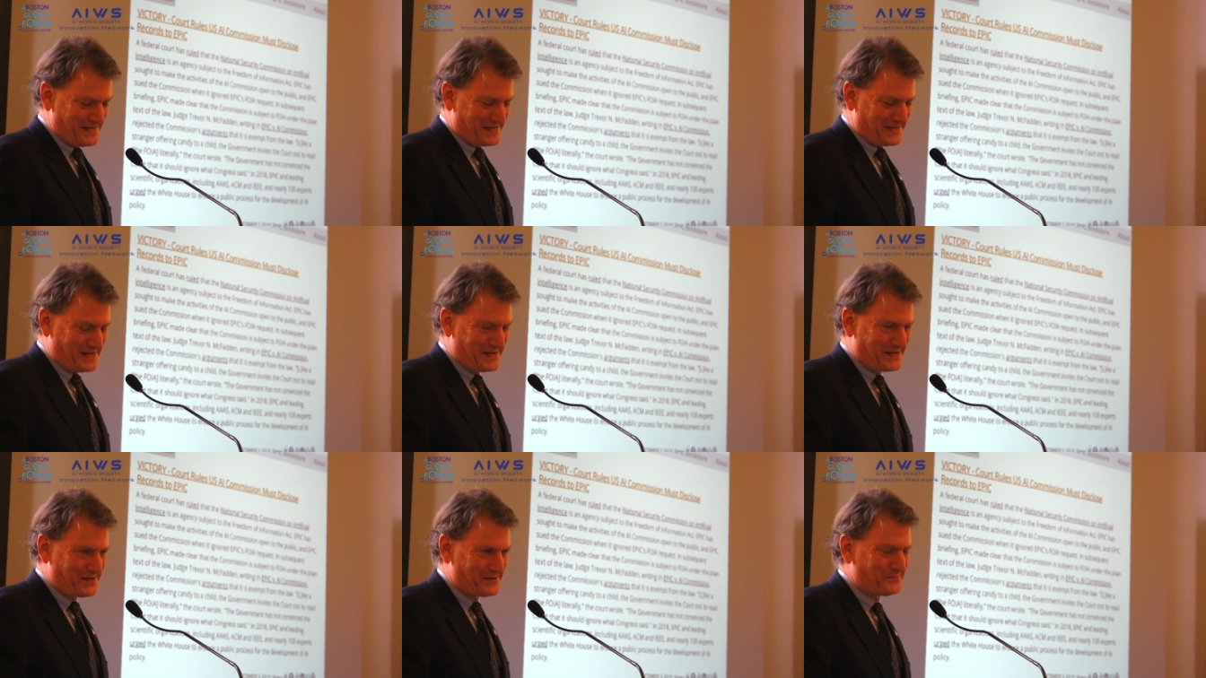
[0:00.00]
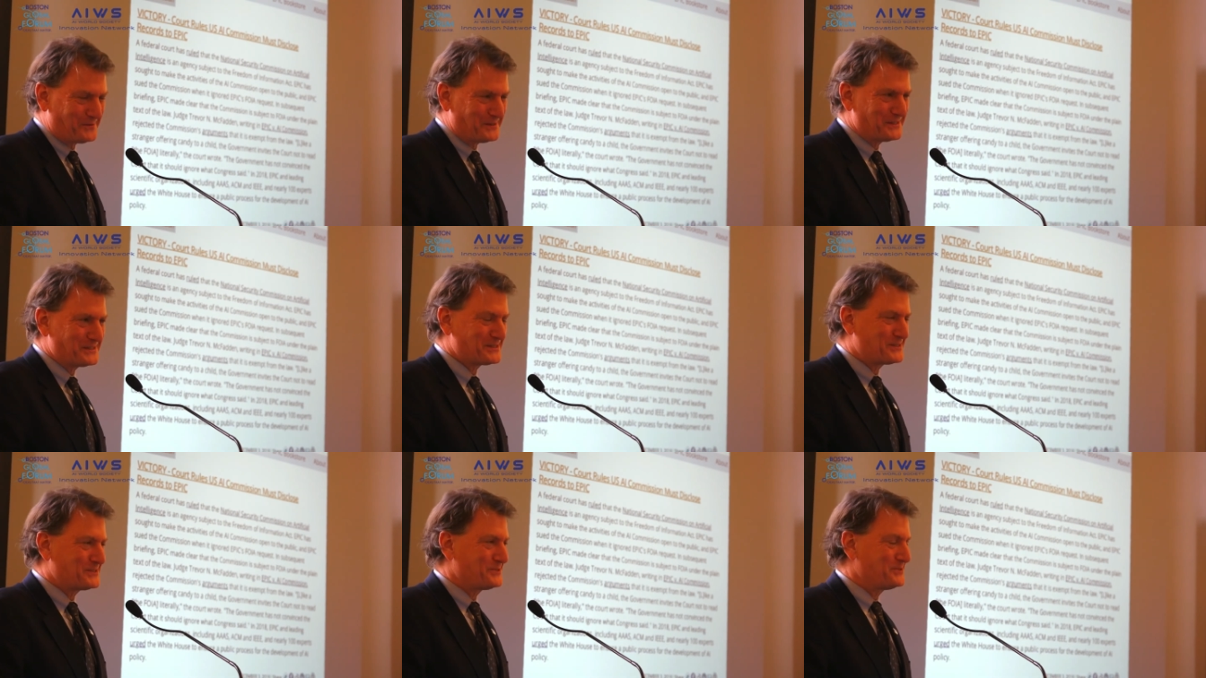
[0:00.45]
Uh, we
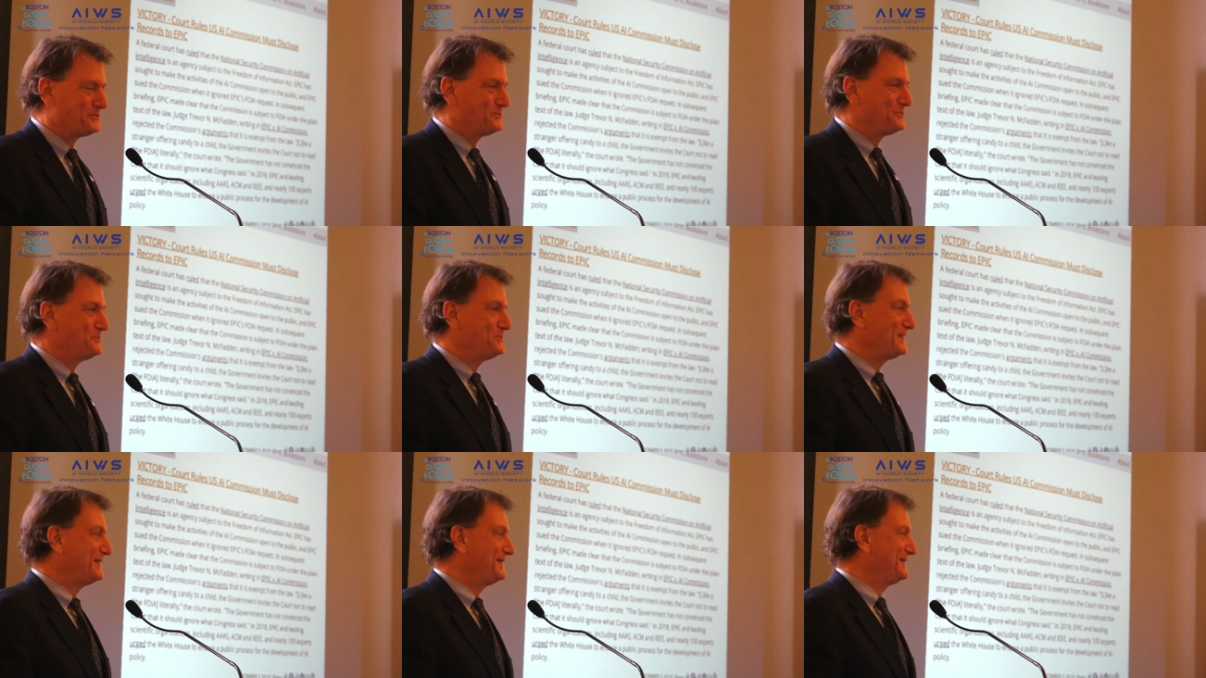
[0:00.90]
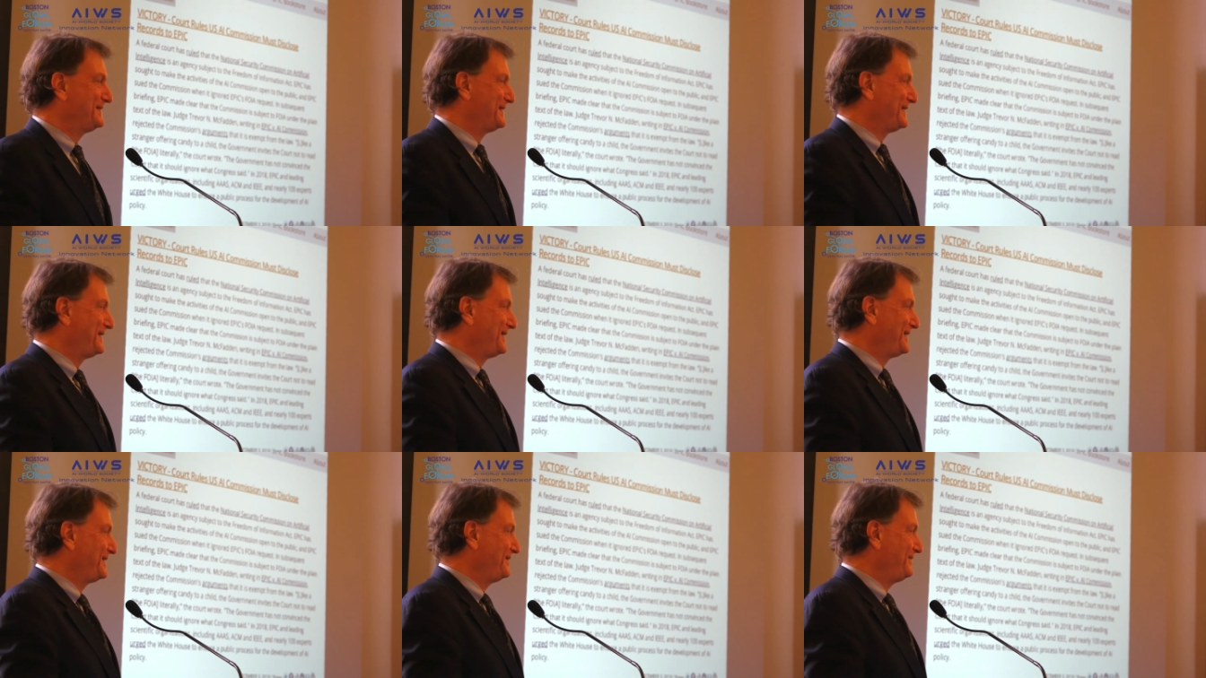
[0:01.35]
sued
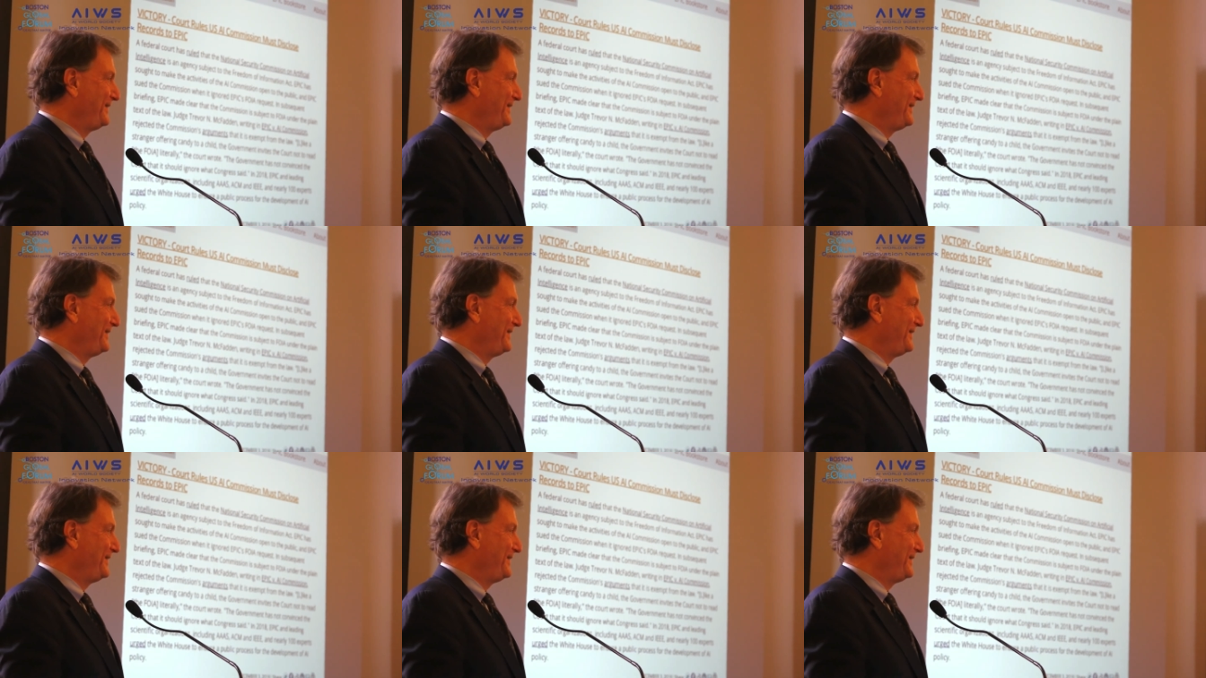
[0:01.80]
uh,